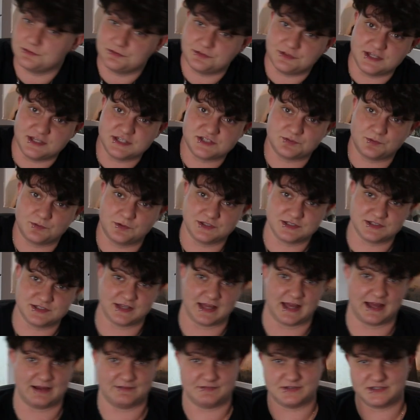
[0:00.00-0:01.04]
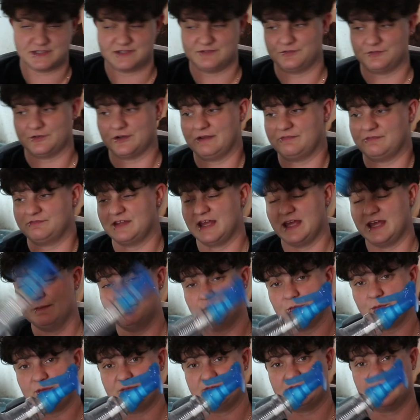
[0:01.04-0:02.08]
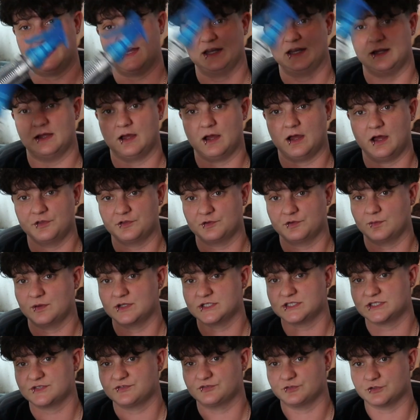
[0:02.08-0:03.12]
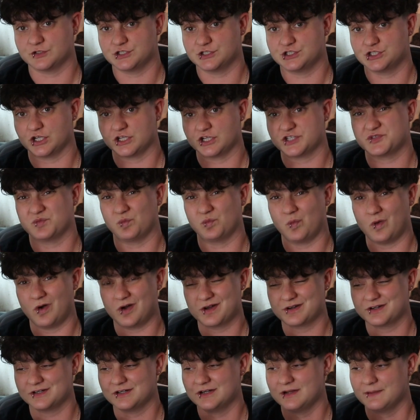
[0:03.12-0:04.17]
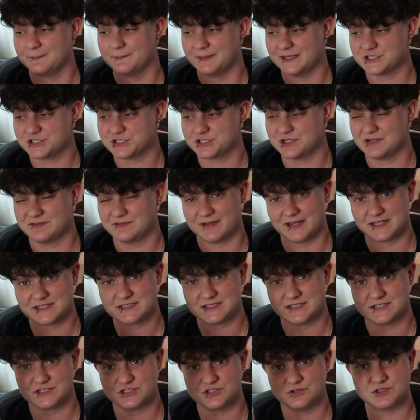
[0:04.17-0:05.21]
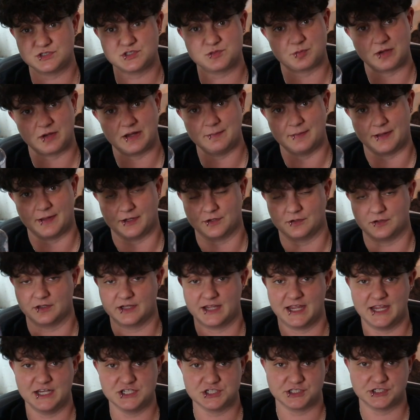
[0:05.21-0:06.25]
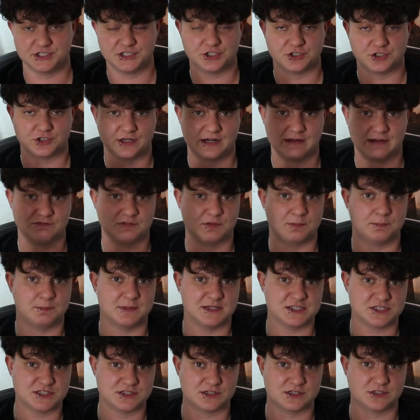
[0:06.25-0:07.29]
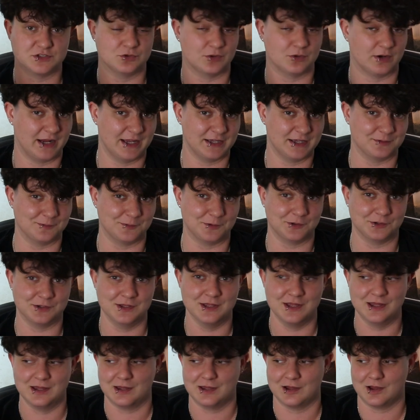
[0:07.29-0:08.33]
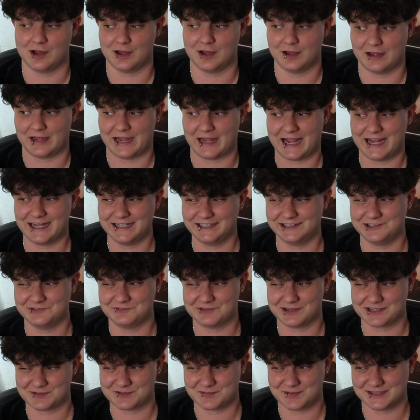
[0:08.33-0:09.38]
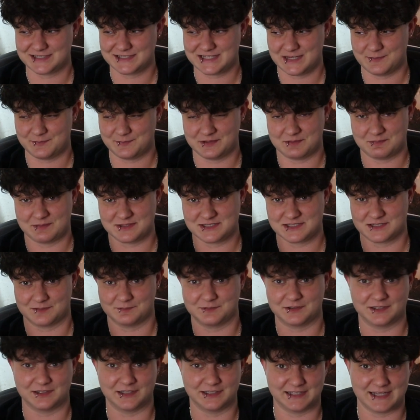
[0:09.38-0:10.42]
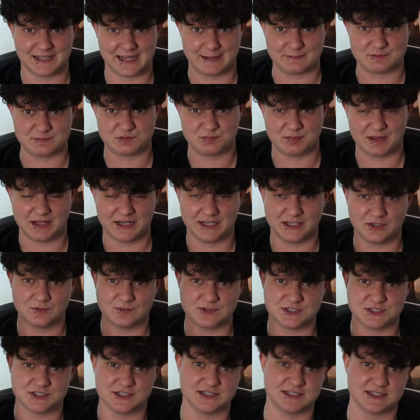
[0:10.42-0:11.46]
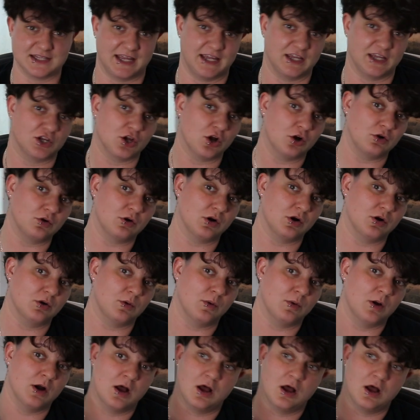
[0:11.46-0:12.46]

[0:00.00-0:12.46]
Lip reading: This one's obviously for F10, but we've got other ones for just water. Make sure you have access to a spray bottle. Occasionally, you're going to have to mist your animal. I highly recommend keeping them on something like GAPS bedding, which is a cocoa